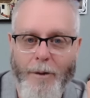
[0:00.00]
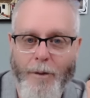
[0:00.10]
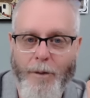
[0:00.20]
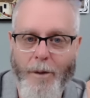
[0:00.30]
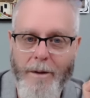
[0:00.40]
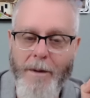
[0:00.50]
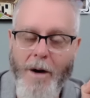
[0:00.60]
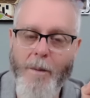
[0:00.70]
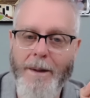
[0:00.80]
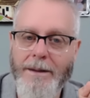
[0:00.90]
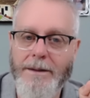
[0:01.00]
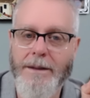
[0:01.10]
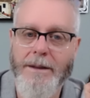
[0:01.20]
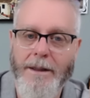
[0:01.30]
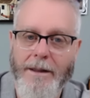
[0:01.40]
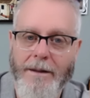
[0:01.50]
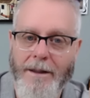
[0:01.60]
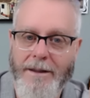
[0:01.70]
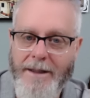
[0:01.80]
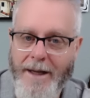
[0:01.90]
for the moment
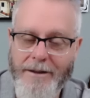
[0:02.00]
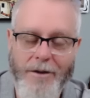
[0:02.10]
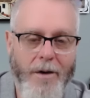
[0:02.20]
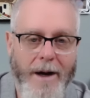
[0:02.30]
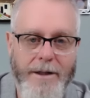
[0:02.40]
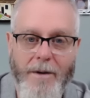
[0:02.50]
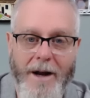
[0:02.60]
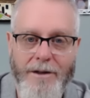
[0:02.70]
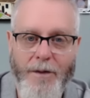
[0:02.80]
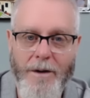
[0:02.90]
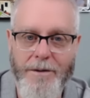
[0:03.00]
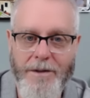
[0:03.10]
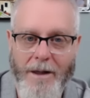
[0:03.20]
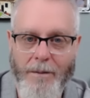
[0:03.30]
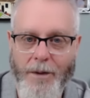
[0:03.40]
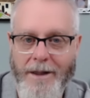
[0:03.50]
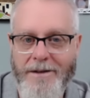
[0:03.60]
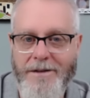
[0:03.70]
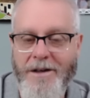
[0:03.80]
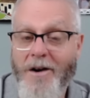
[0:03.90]
that the dead in Christ rise first, and we get
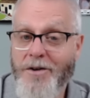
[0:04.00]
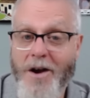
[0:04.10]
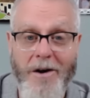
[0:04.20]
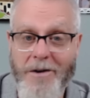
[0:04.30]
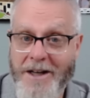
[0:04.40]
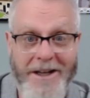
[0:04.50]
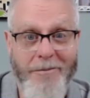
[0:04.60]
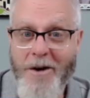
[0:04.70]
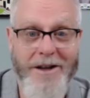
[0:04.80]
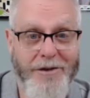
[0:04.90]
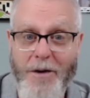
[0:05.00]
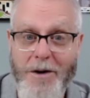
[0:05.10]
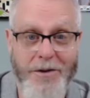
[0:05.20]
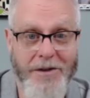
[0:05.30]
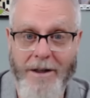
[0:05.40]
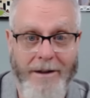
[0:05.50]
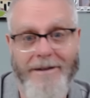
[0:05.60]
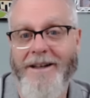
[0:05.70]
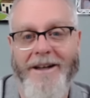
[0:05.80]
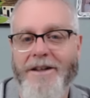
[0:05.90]
to see our daughter again rise first,
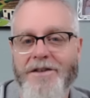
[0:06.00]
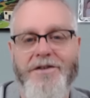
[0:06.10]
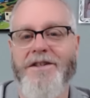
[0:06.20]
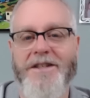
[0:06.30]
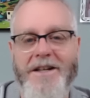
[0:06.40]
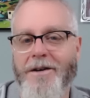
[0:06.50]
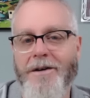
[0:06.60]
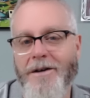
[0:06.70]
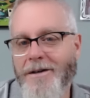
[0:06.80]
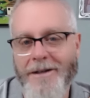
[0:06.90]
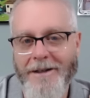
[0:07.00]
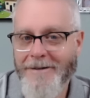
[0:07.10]
and I can just see her,